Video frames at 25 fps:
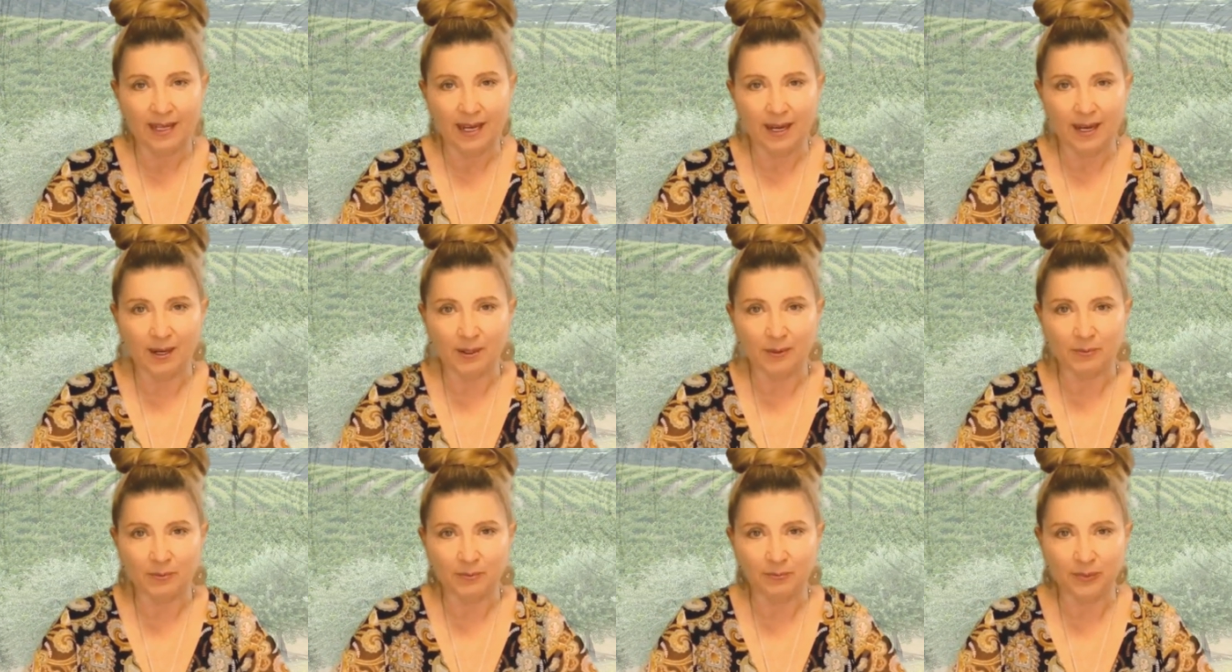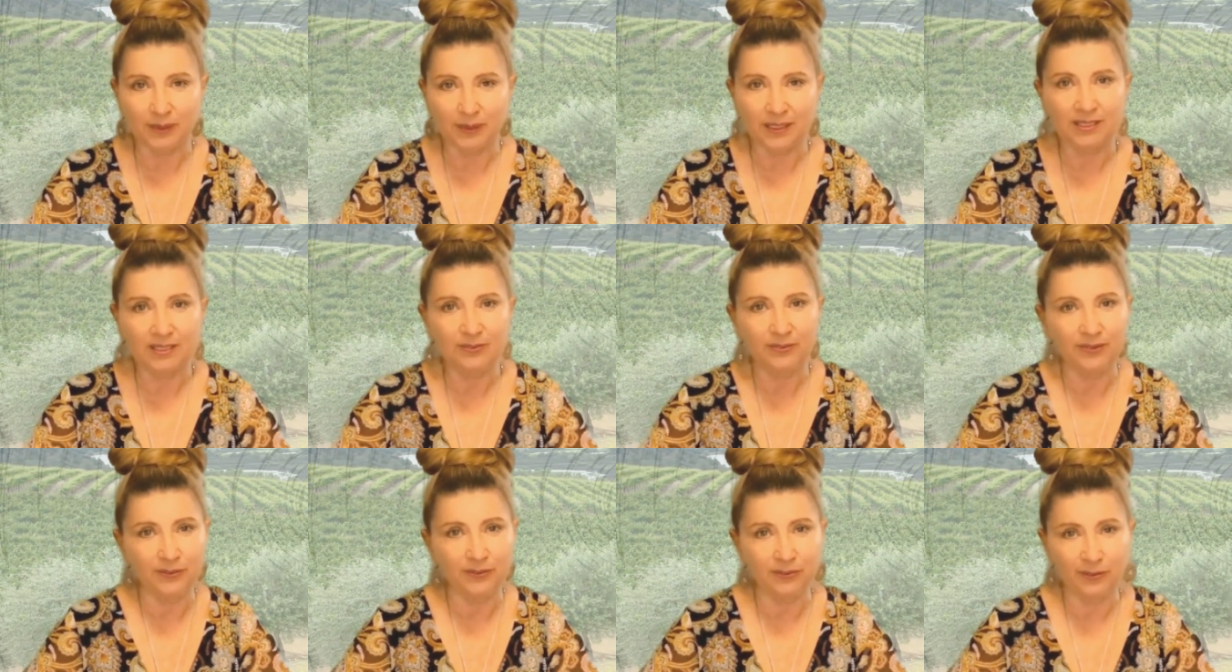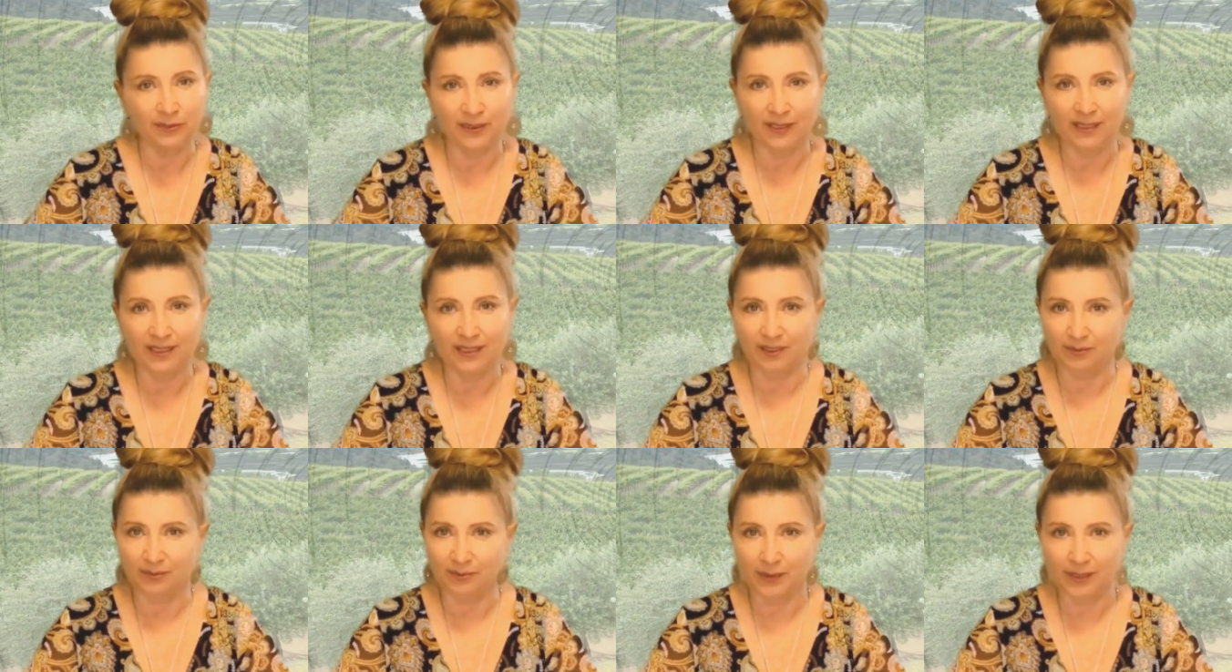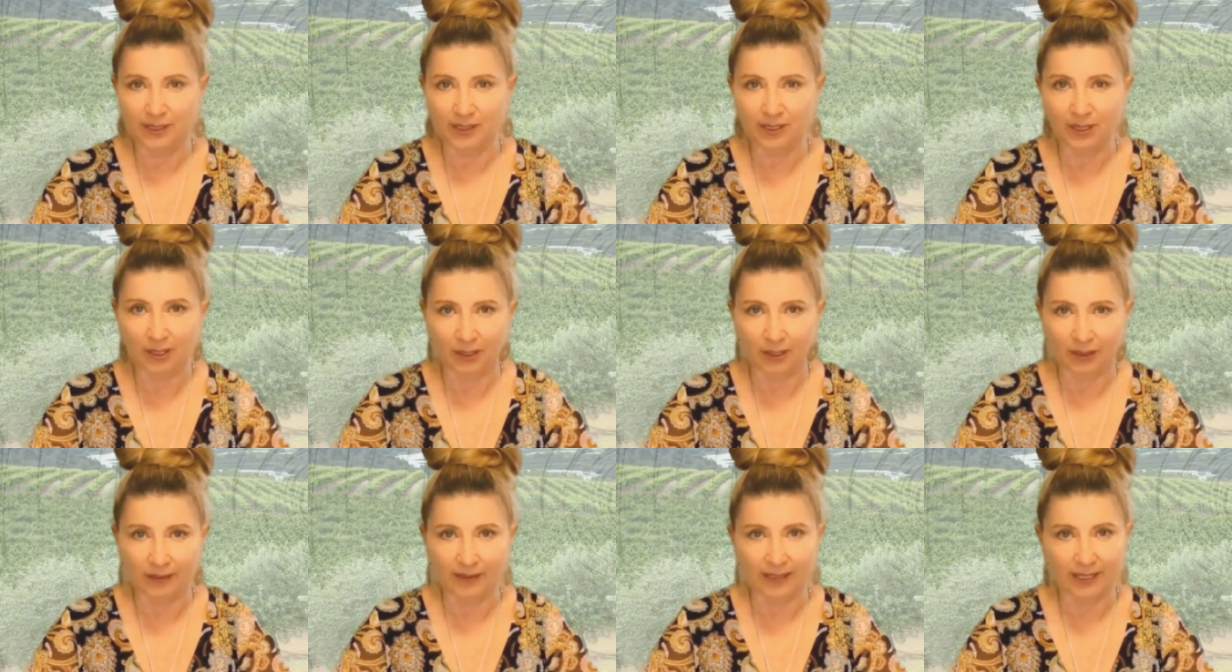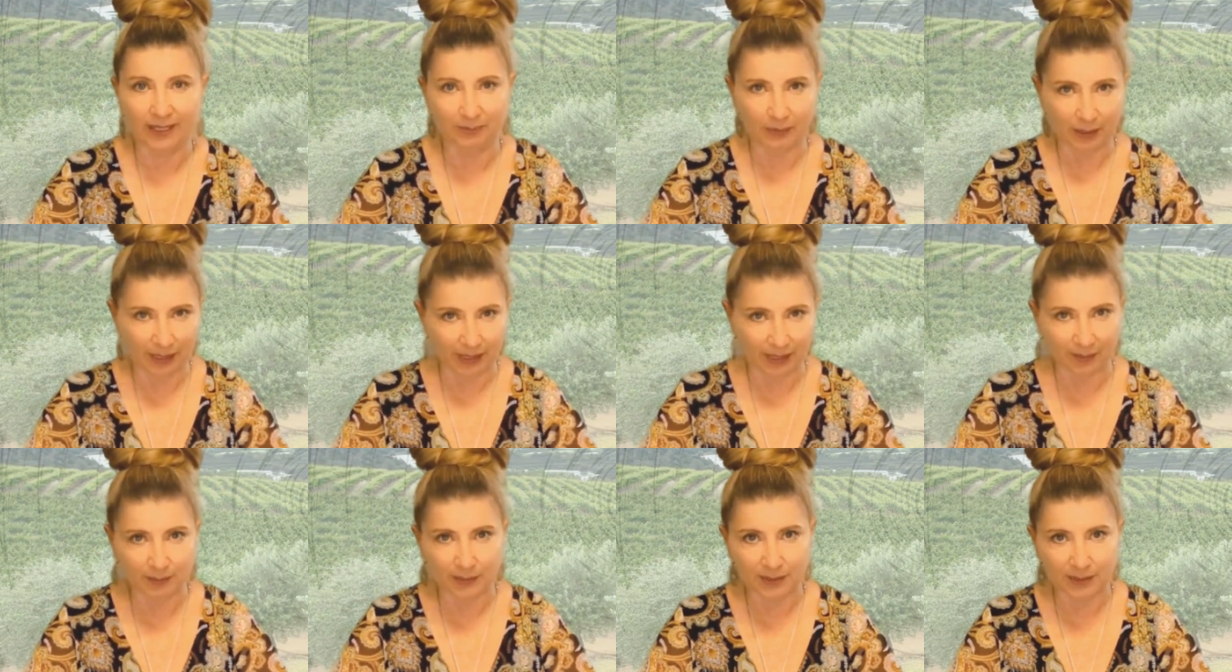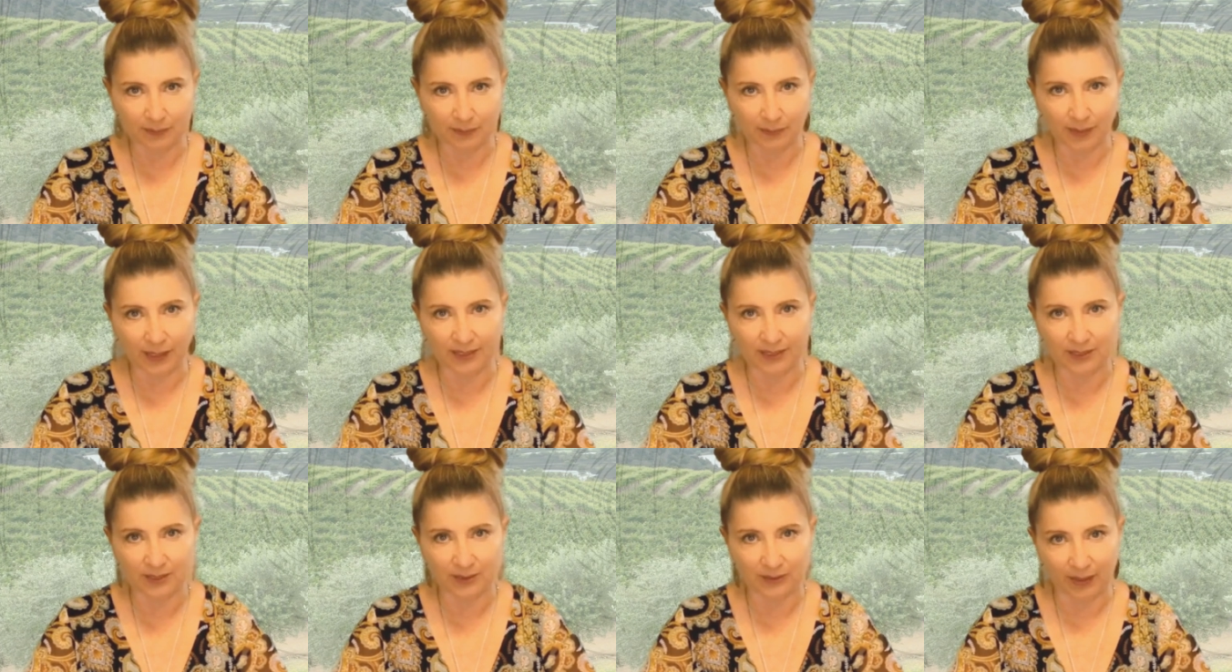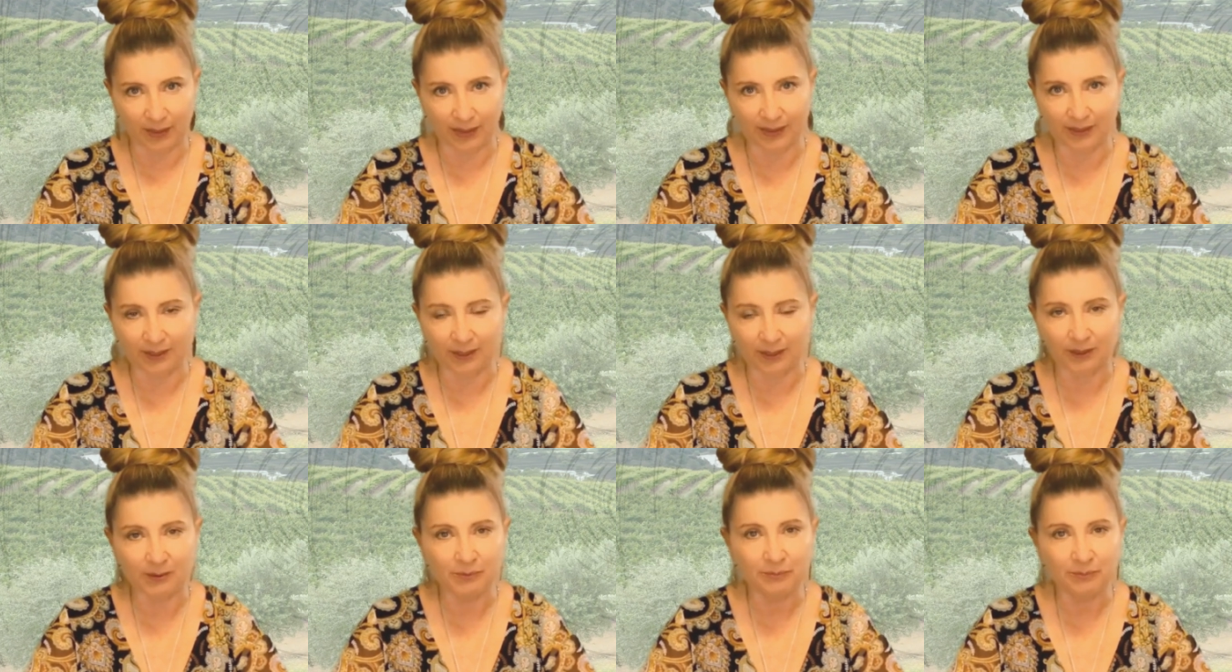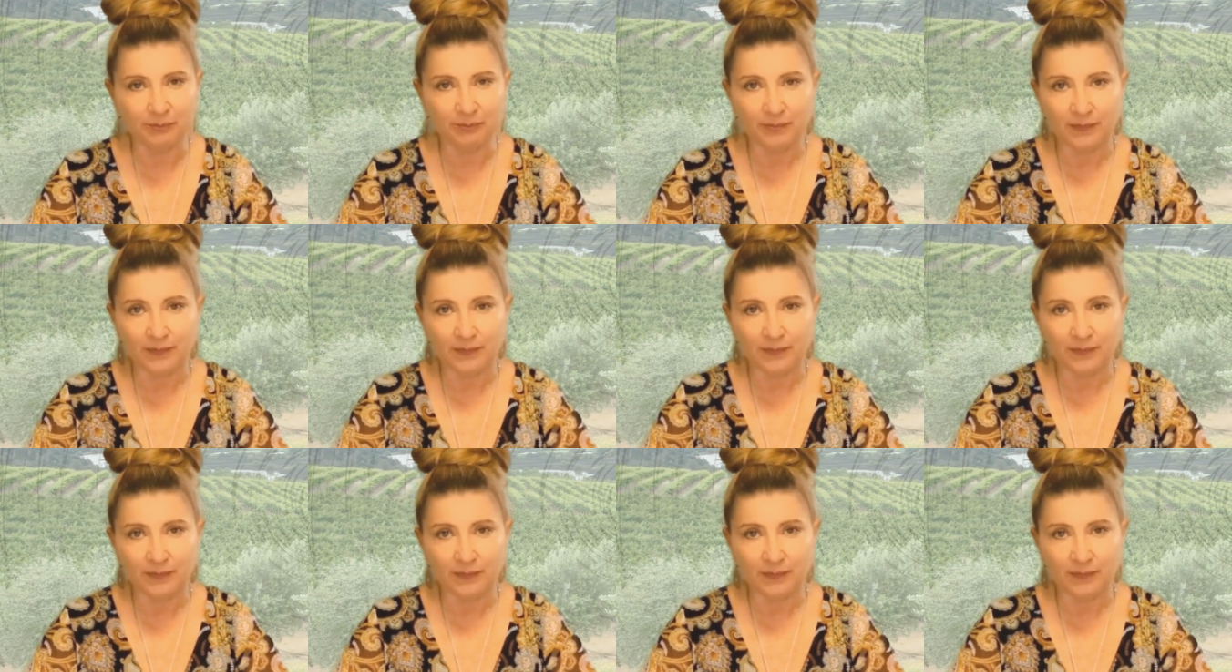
Um, please feel free to give me a call. Again, my name is Pi Stryker.